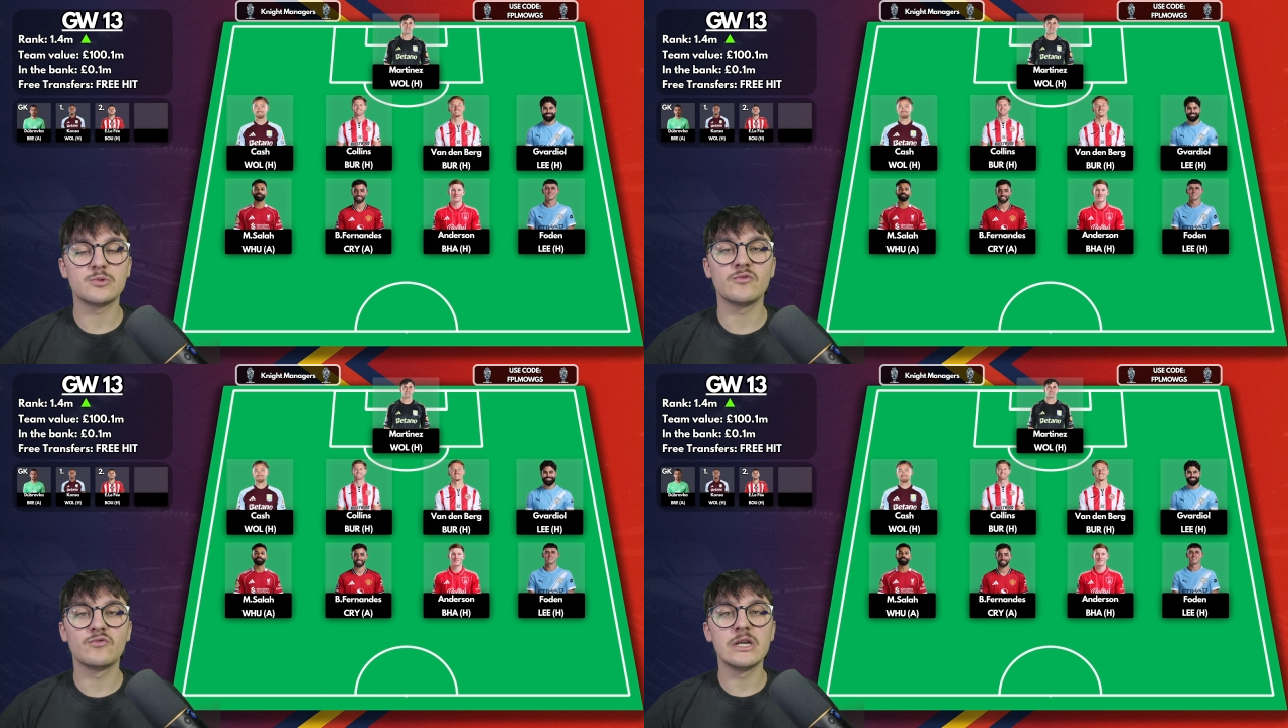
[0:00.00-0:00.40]

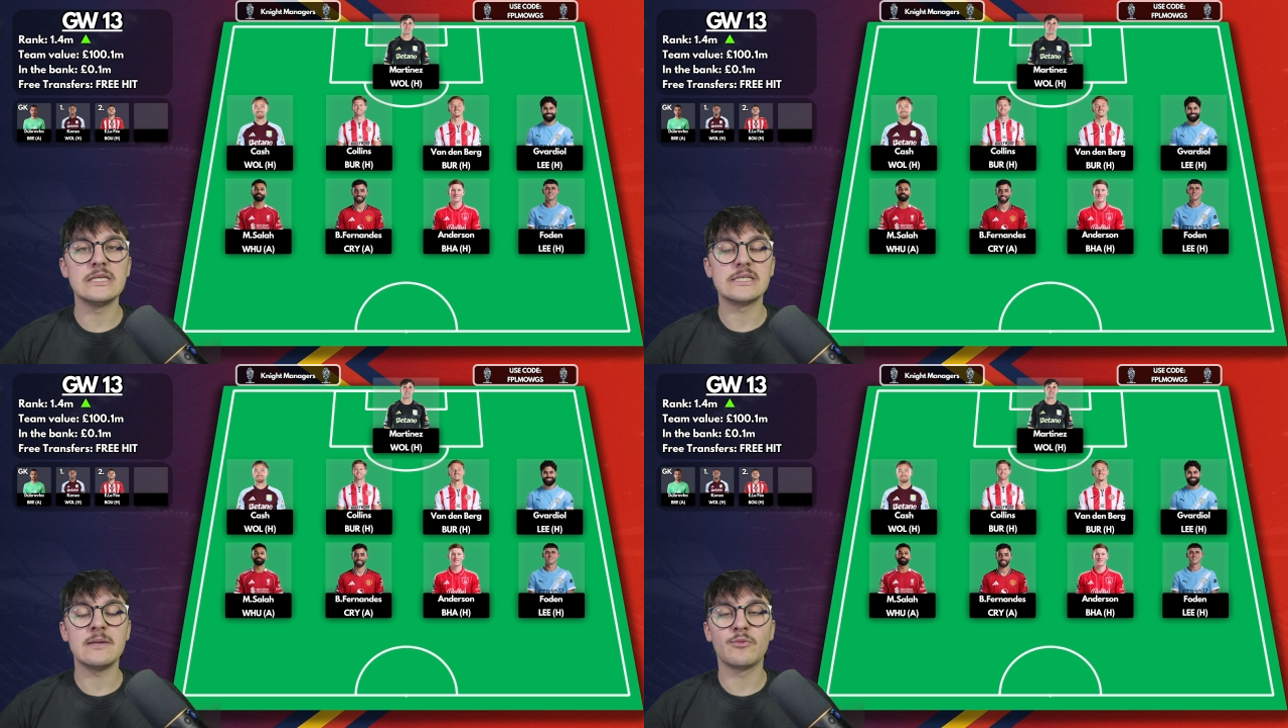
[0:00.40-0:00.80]
we've really
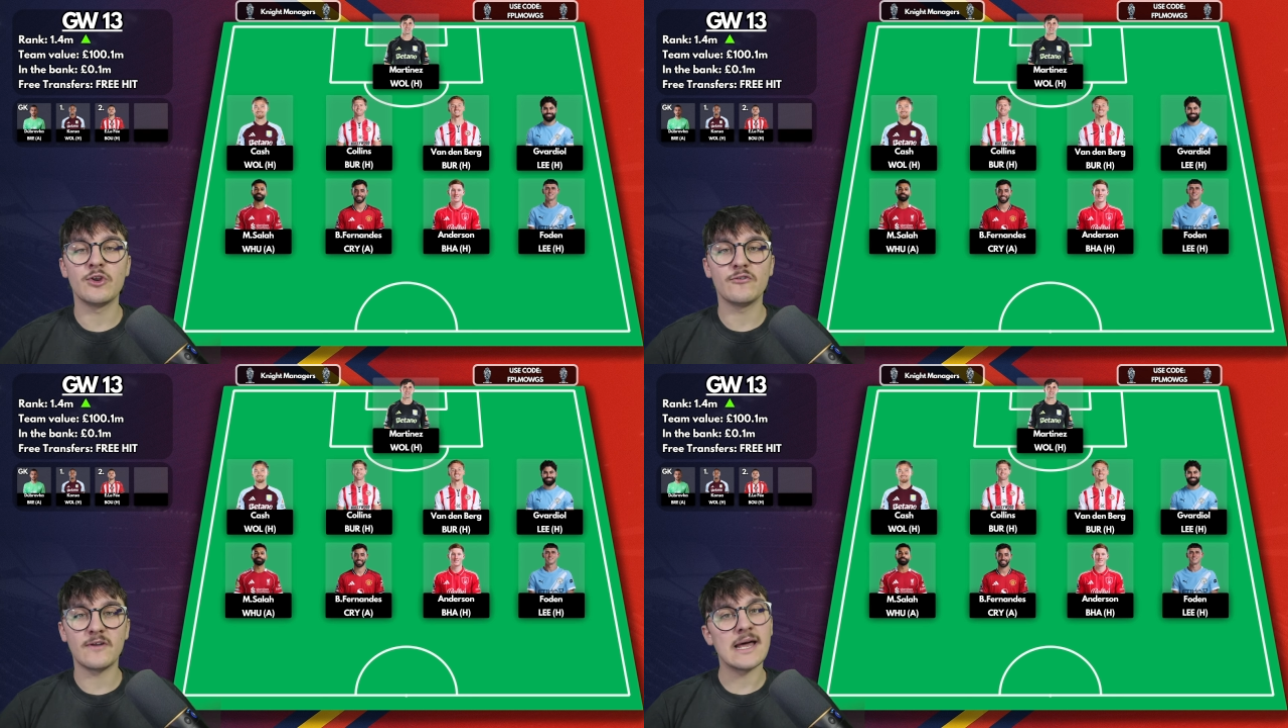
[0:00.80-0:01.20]
seen
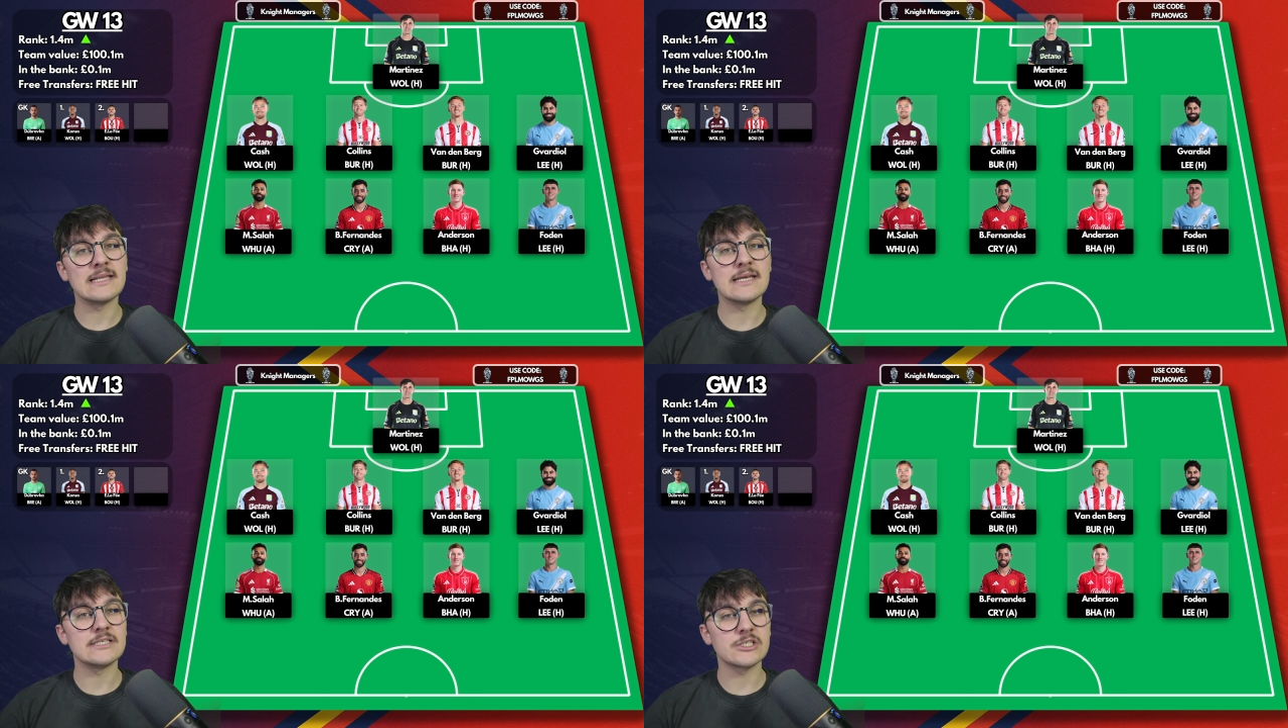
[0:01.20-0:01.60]
Bruno
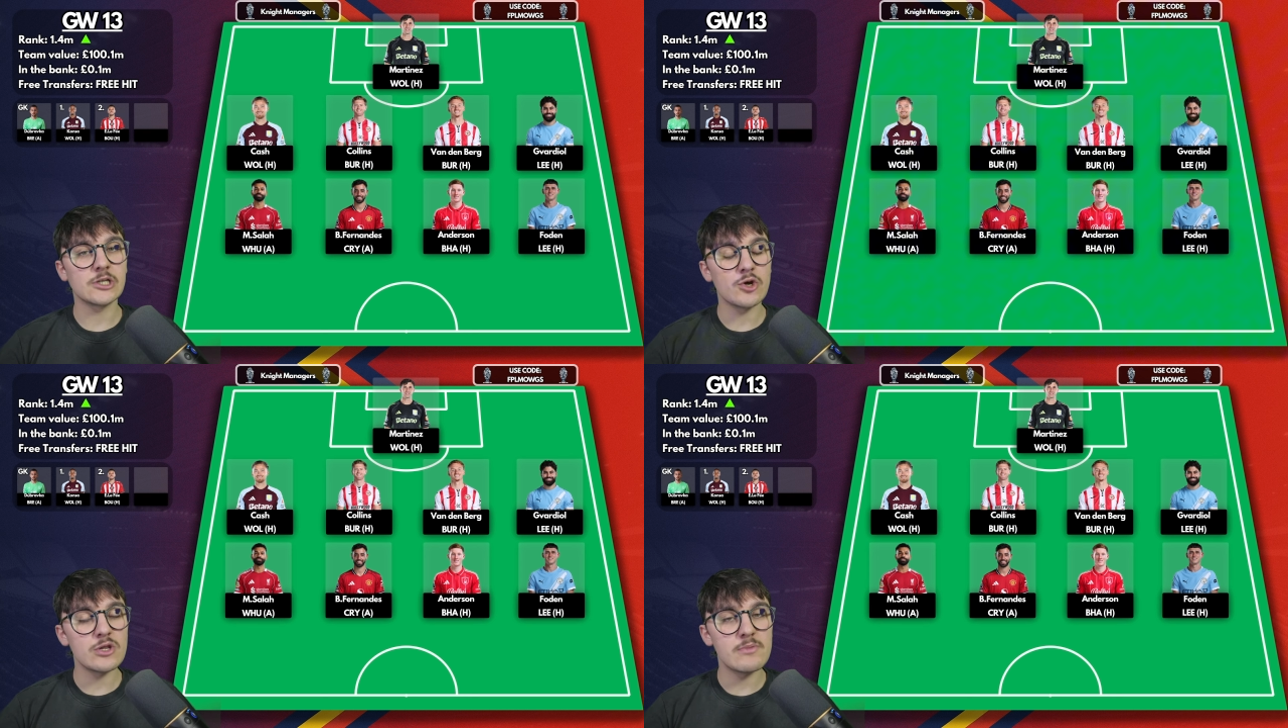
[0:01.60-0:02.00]
Fernandes
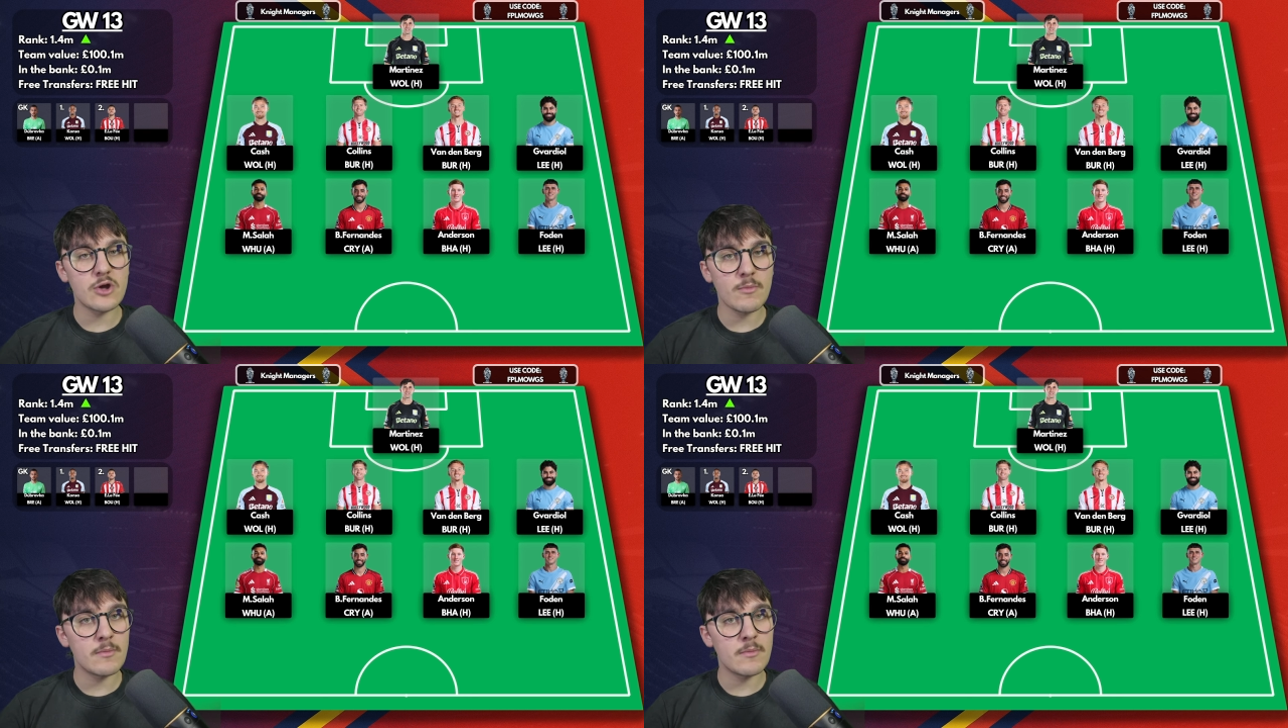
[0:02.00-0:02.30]
slowly become